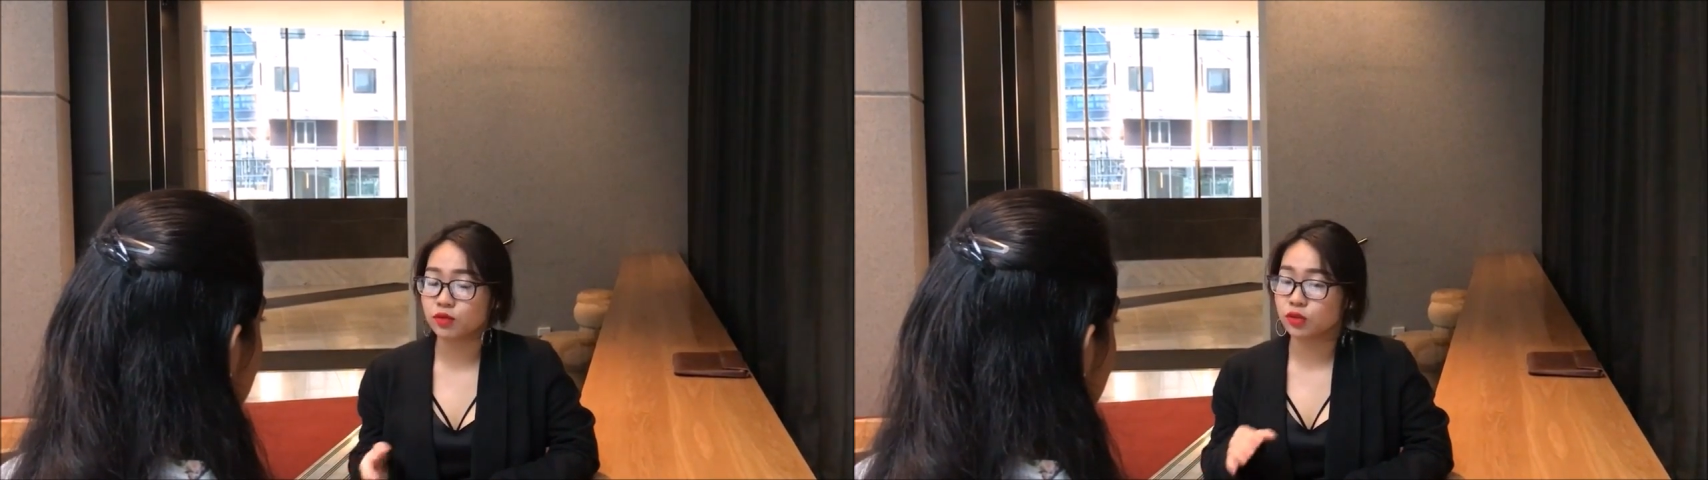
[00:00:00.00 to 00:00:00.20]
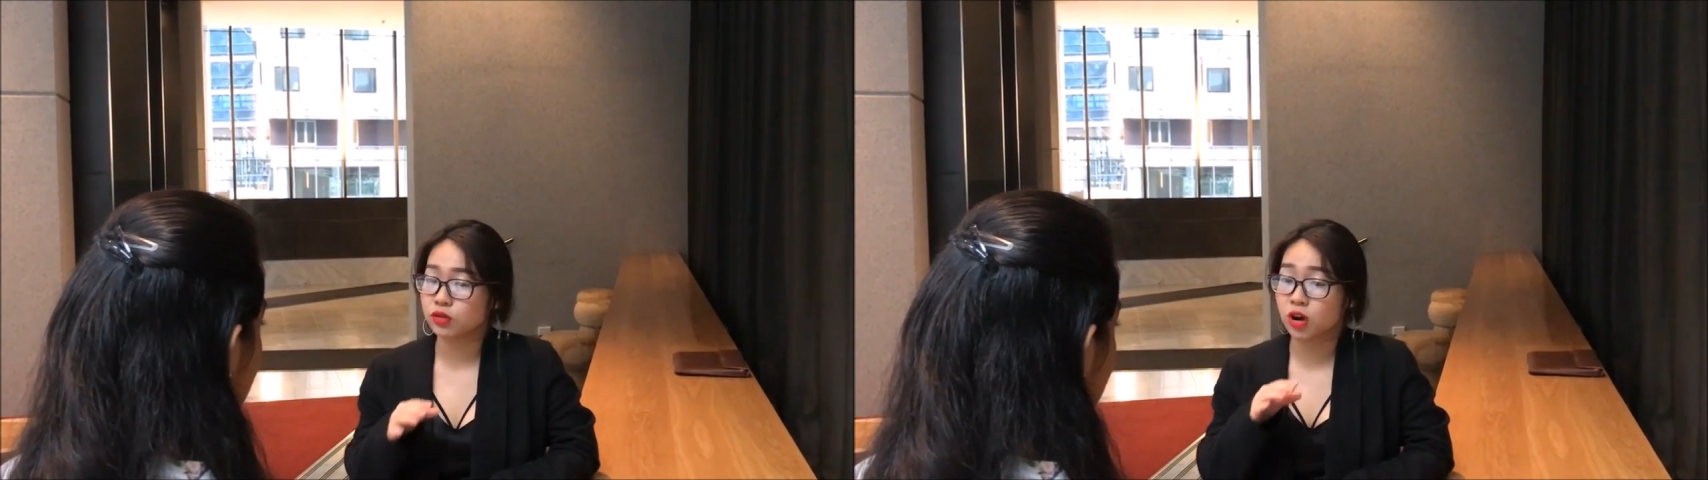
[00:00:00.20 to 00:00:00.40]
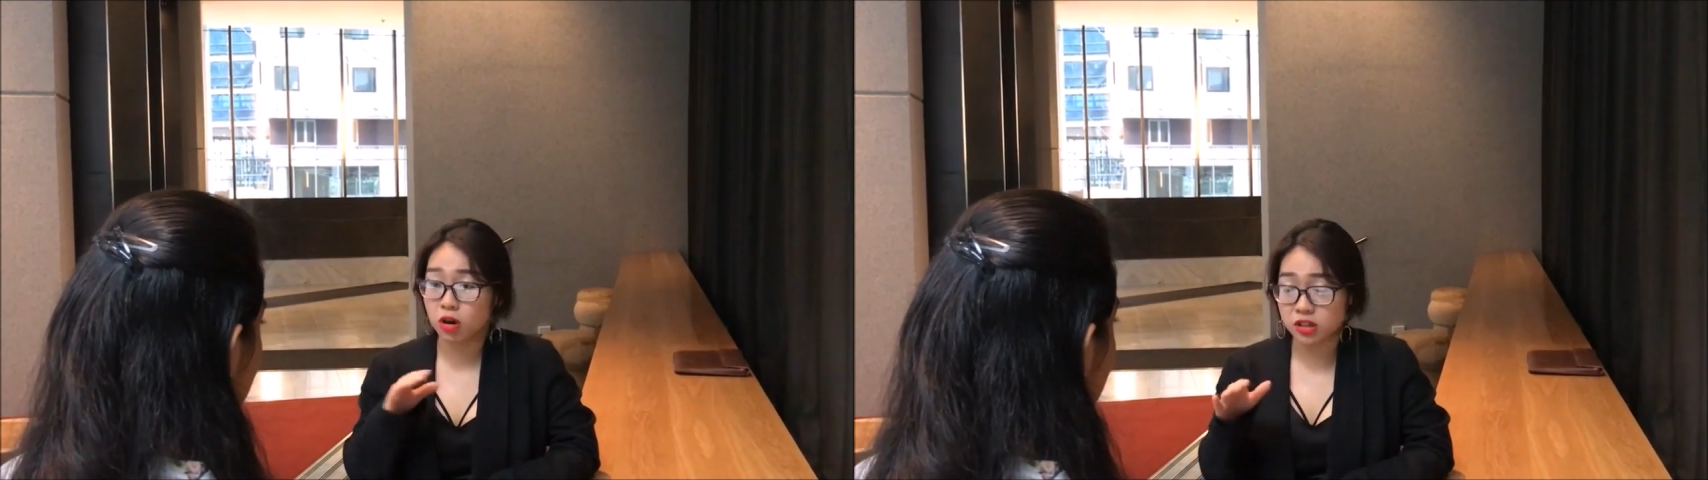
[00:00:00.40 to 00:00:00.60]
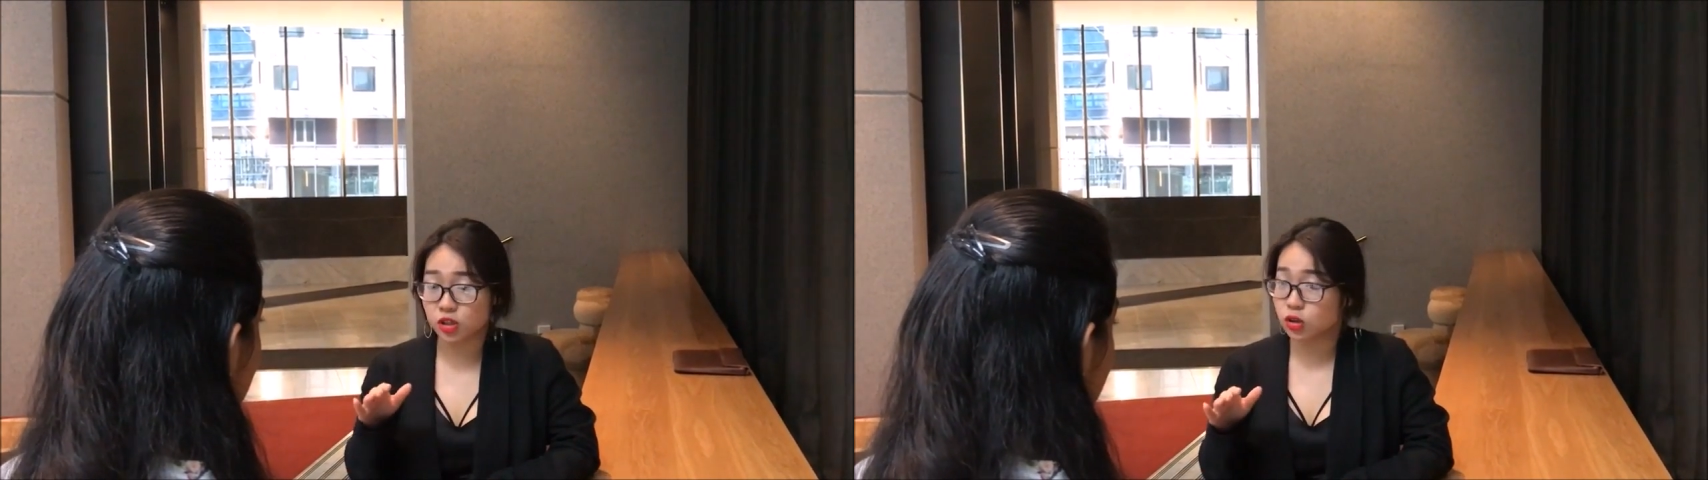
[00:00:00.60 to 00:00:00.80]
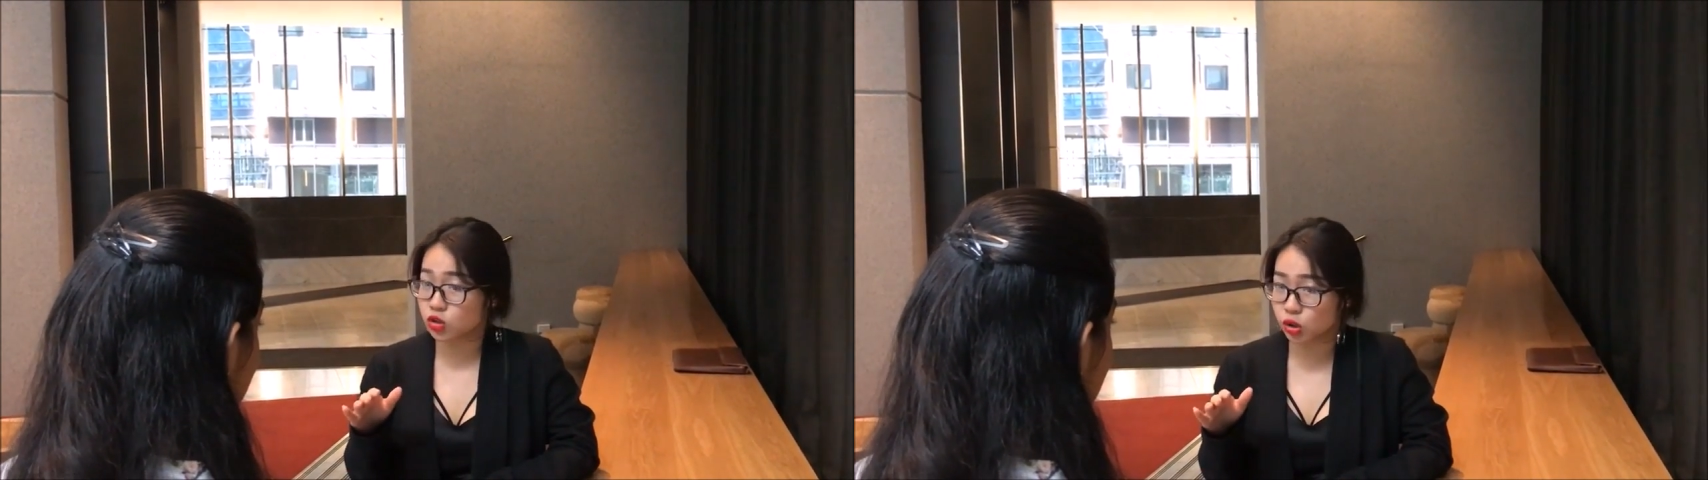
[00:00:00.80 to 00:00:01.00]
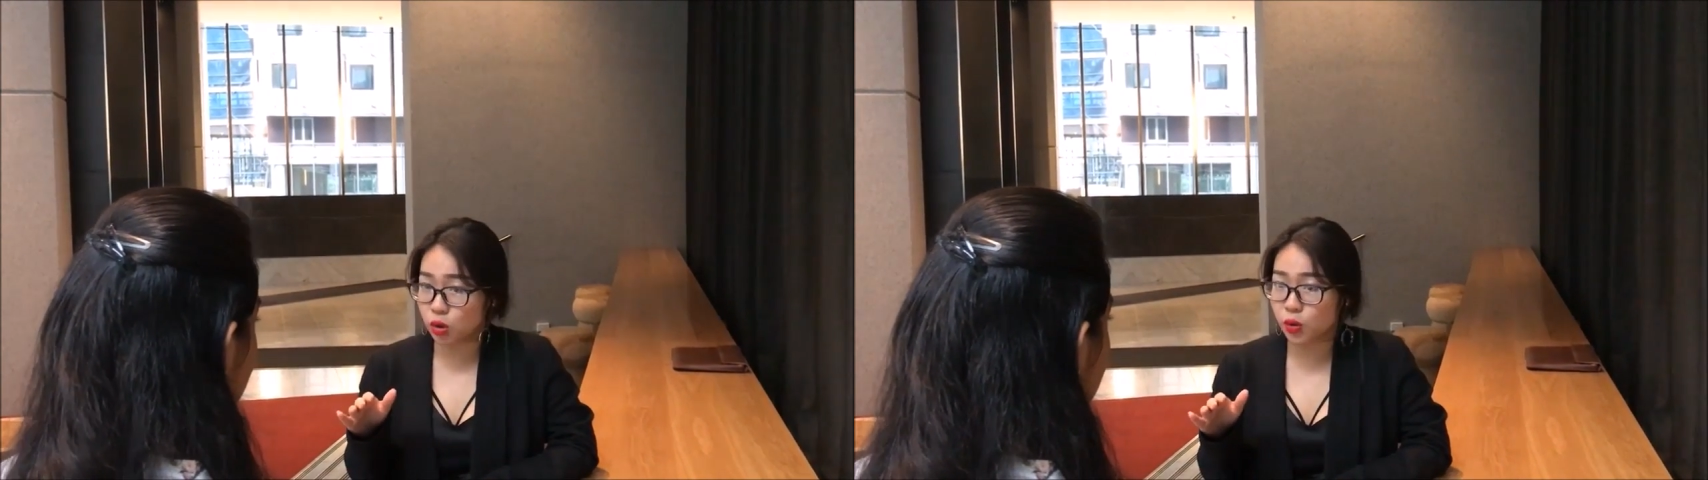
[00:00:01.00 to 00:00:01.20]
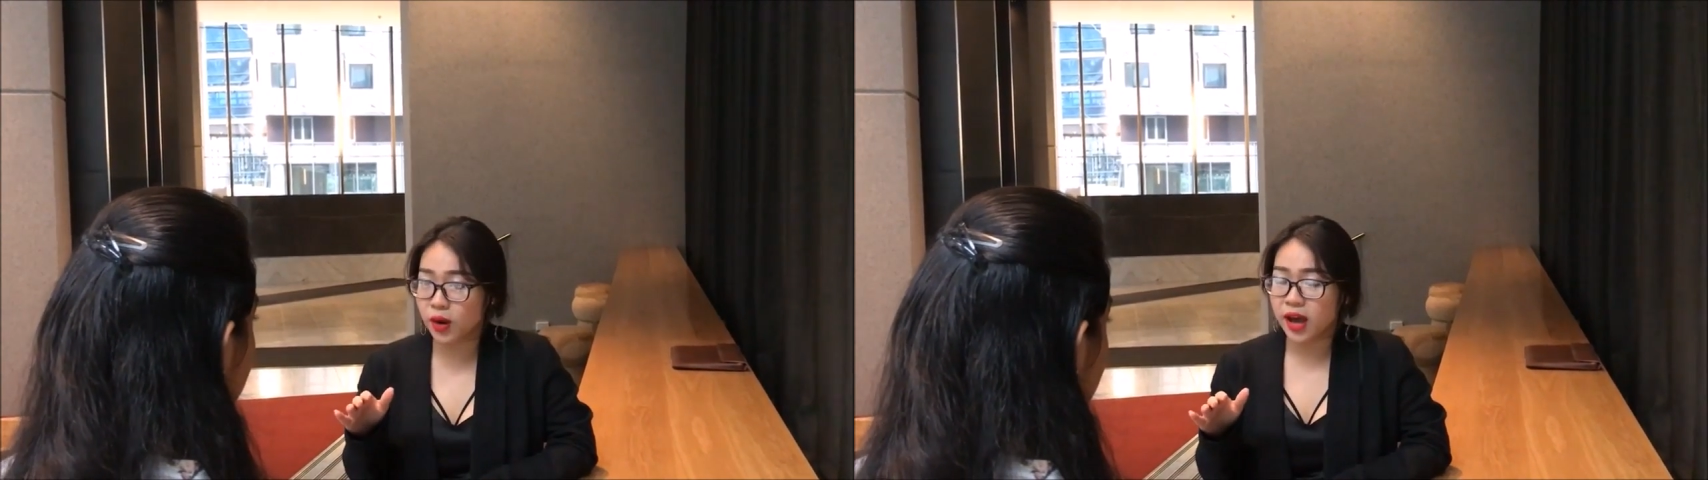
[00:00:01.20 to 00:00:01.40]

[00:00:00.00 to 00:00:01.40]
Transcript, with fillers: through cost control